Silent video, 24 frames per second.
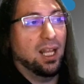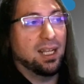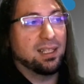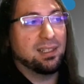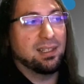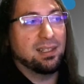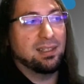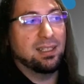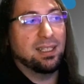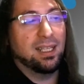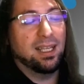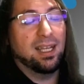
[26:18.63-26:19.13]

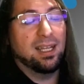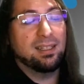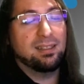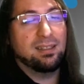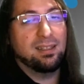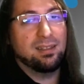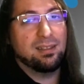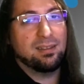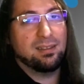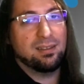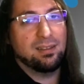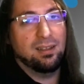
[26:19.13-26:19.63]
access ticket
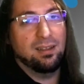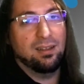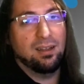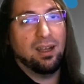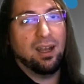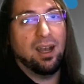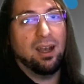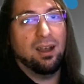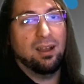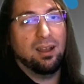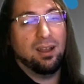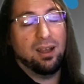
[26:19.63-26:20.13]
is
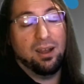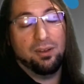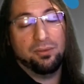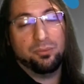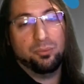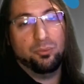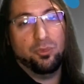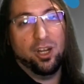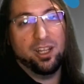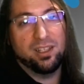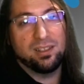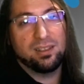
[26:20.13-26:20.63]

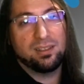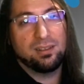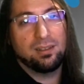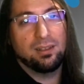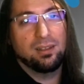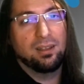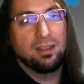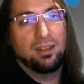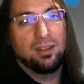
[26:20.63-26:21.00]
half price,